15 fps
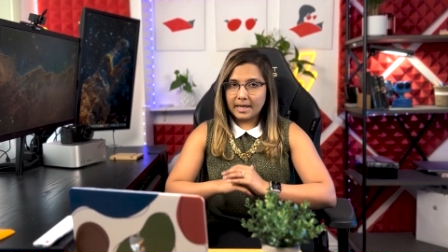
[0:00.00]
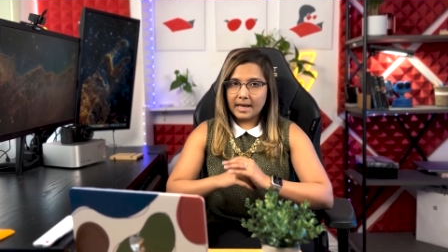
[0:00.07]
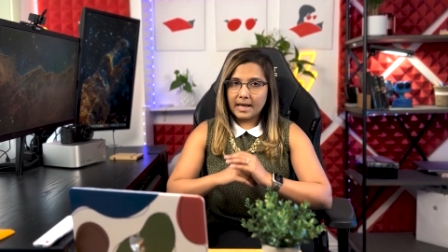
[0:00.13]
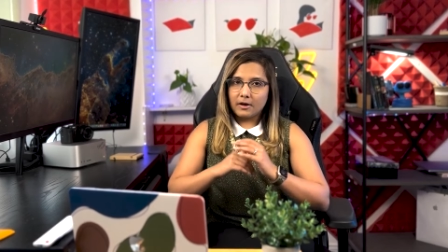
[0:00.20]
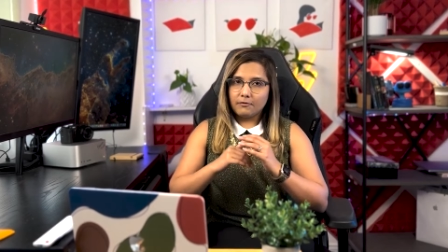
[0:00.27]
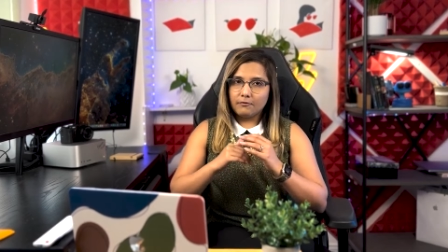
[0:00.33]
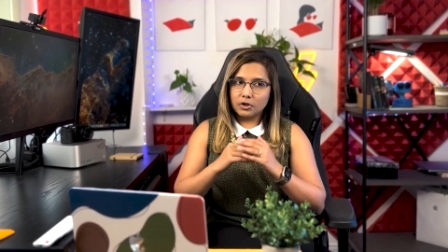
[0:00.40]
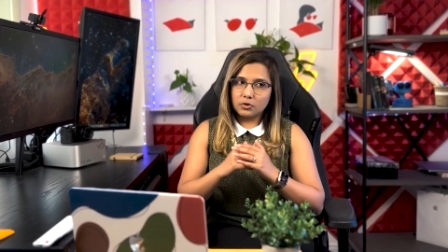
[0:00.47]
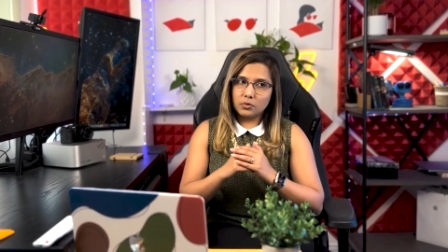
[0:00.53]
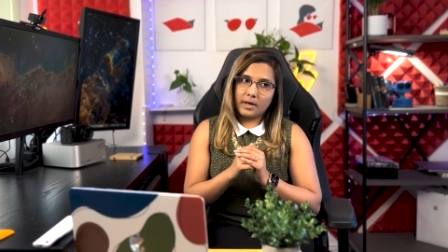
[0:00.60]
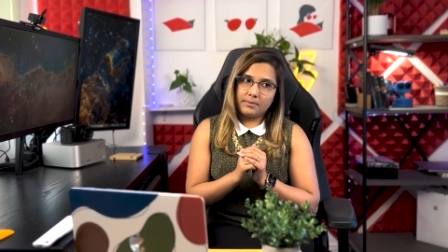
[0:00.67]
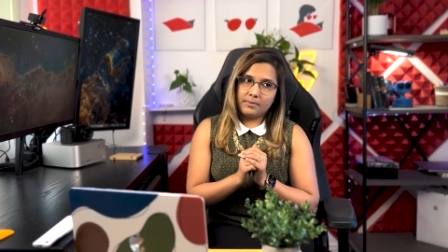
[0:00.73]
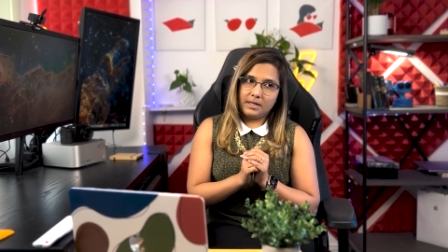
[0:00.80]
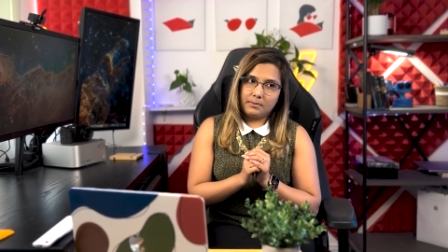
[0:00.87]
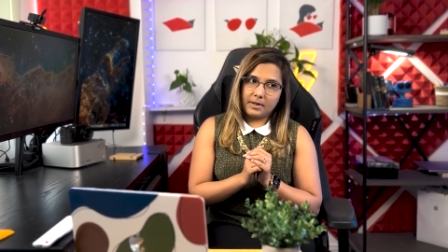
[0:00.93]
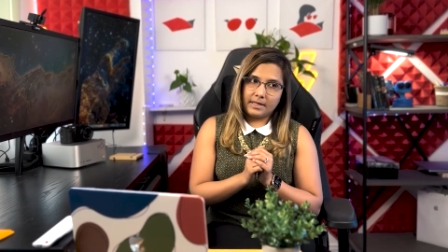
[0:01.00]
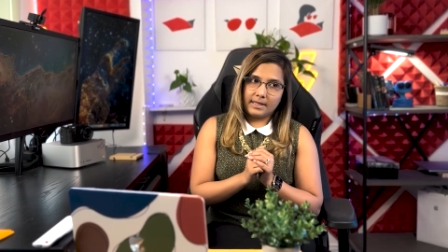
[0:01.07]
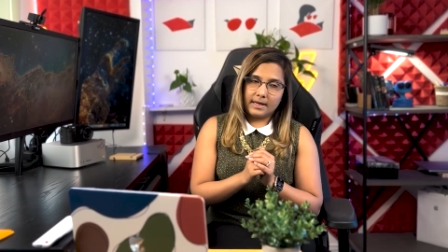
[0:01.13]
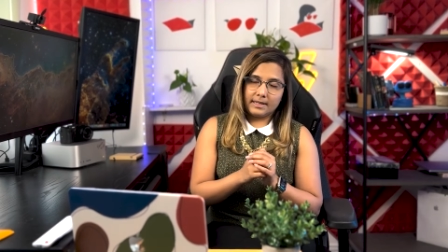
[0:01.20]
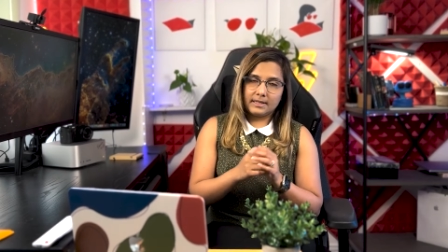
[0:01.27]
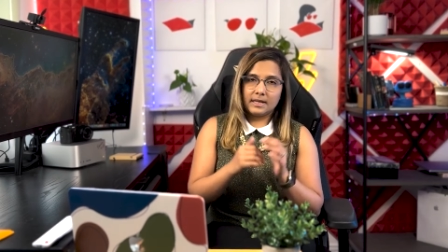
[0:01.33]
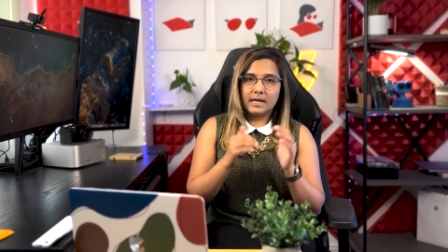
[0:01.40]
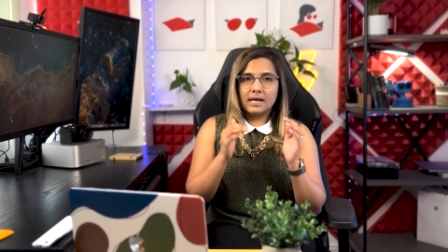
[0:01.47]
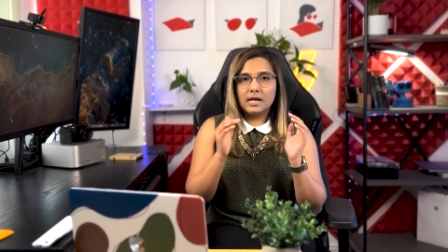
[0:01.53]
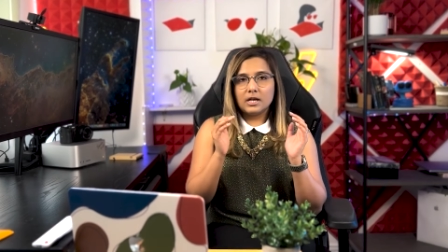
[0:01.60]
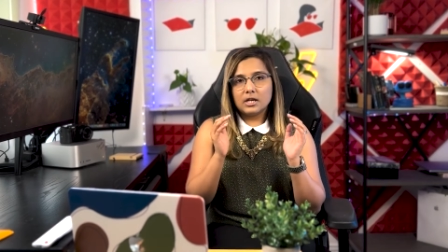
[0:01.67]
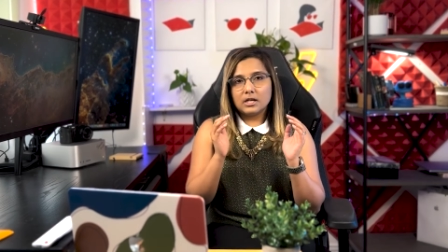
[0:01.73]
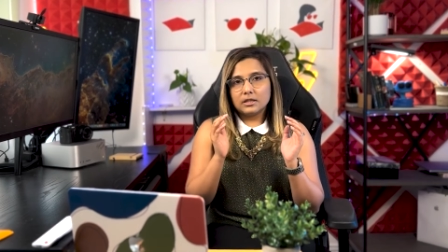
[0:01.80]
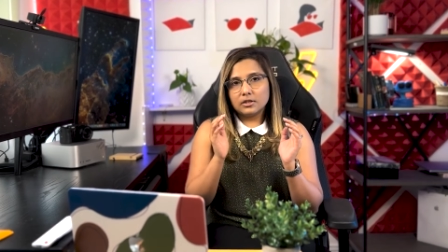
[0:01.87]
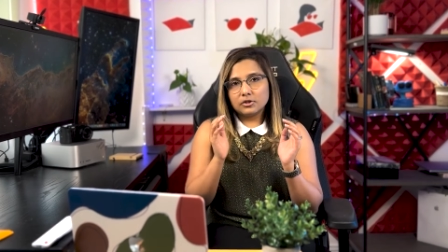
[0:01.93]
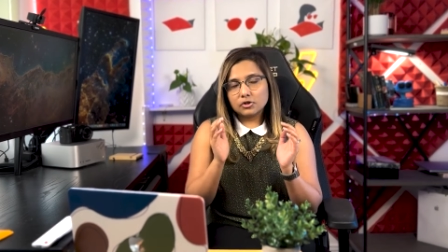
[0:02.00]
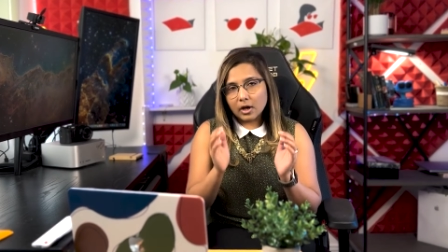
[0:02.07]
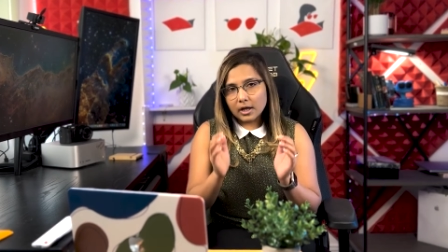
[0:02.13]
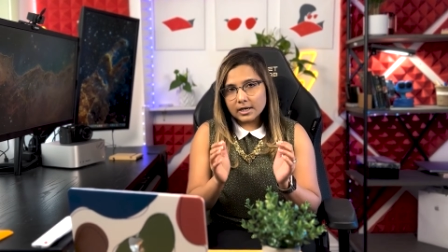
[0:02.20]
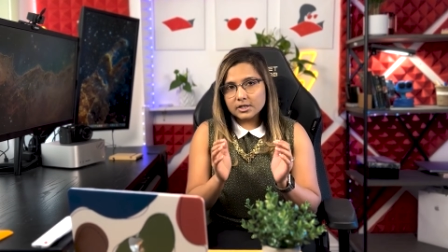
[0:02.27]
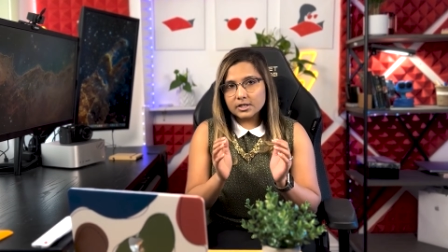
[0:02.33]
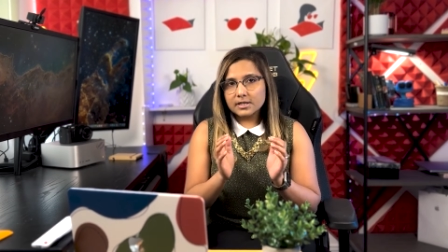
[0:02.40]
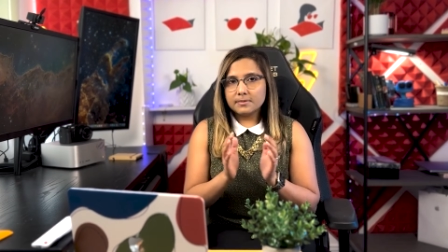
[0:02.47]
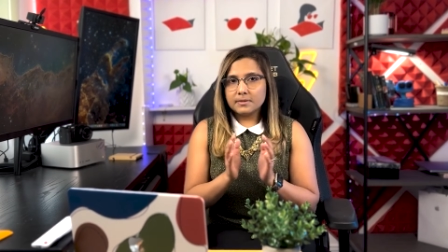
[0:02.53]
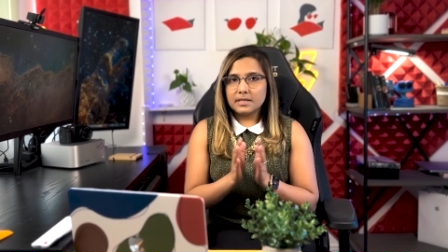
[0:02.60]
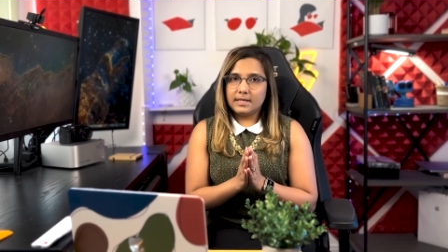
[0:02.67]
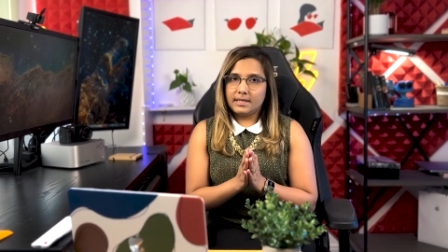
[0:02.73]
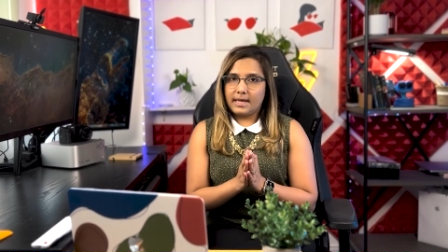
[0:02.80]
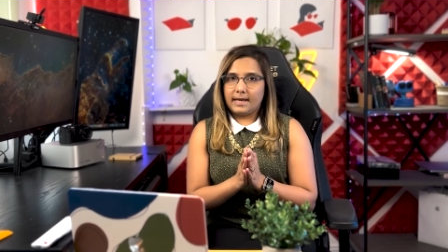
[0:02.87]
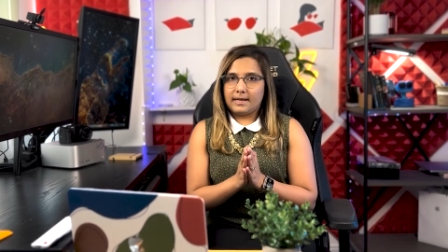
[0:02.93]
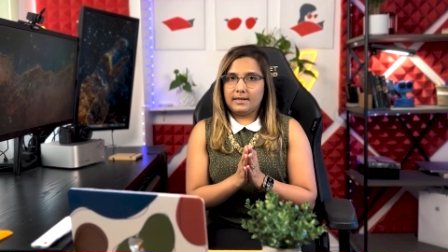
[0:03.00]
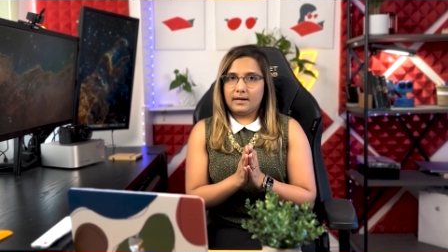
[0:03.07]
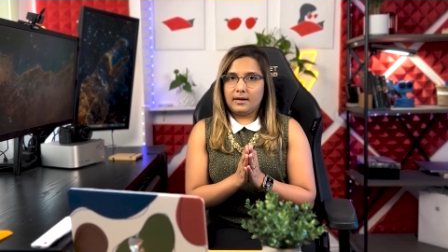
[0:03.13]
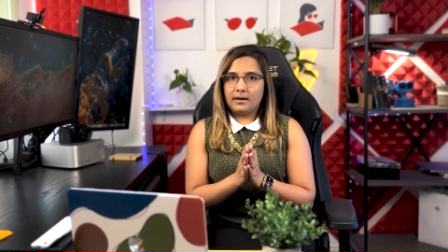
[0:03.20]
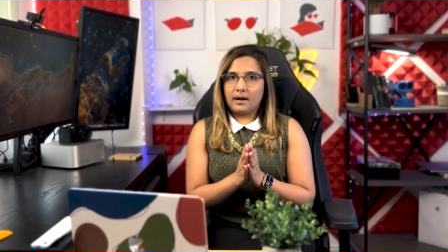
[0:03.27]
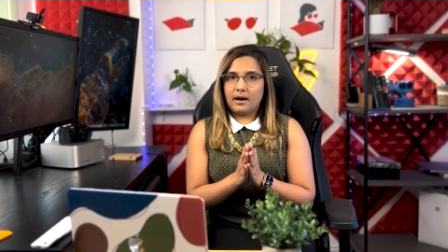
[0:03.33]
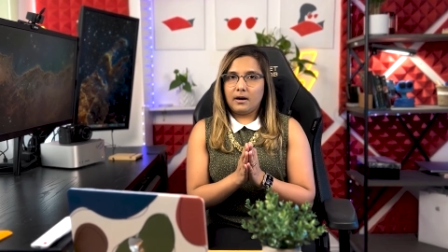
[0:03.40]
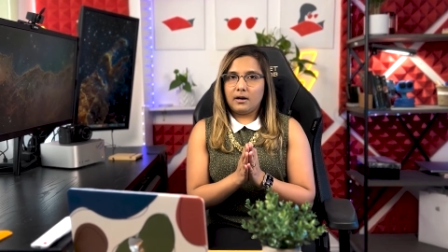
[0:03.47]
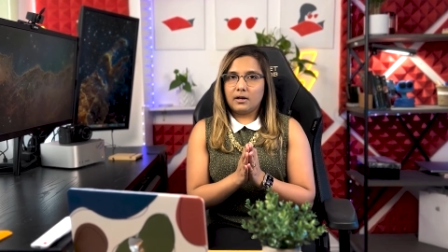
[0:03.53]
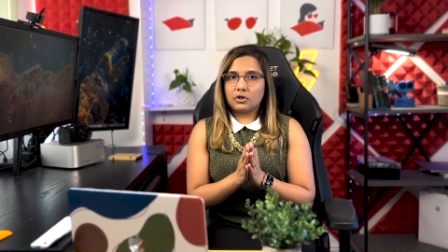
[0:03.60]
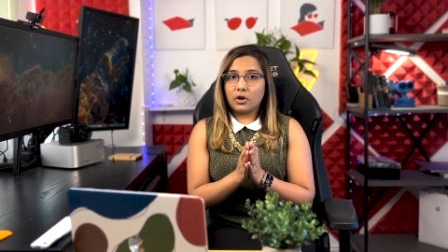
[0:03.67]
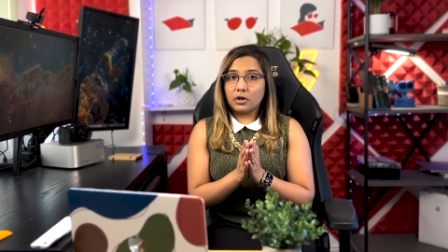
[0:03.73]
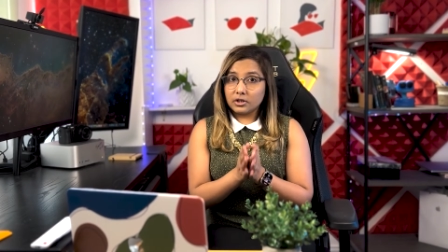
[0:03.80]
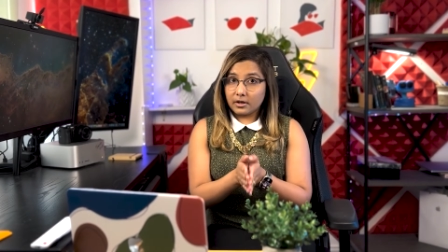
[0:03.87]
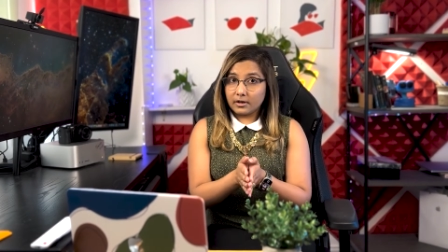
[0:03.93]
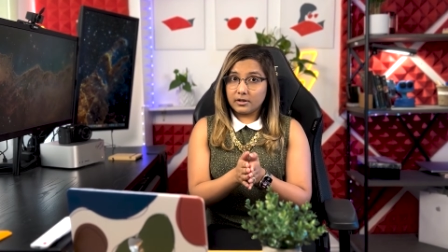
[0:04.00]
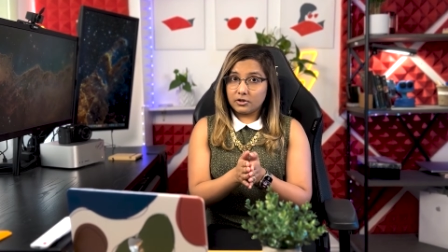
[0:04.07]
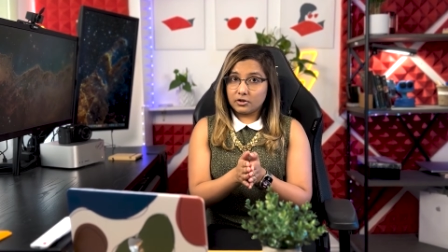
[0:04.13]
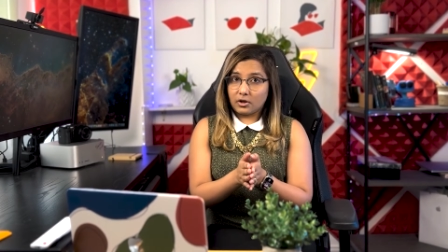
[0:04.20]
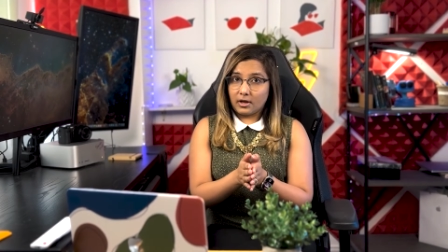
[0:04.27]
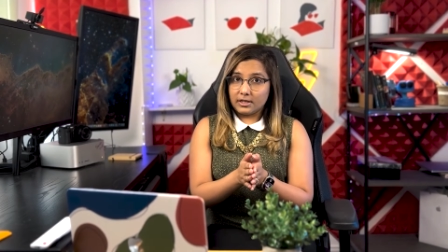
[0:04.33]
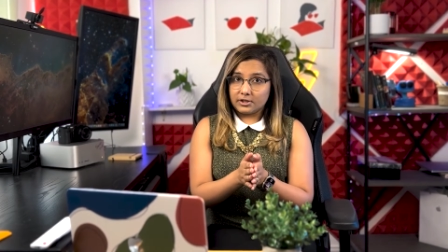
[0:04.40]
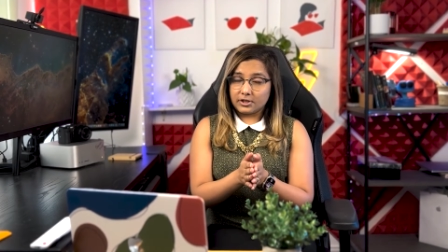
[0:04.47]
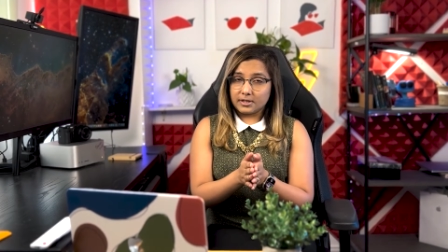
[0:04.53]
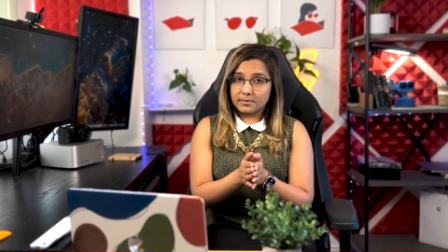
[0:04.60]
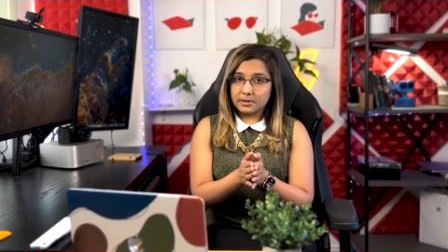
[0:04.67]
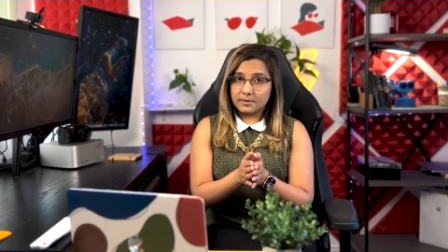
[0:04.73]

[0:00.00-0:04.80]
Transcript: What do I mean by that? The scholarships in Canada are concurrent scholarships.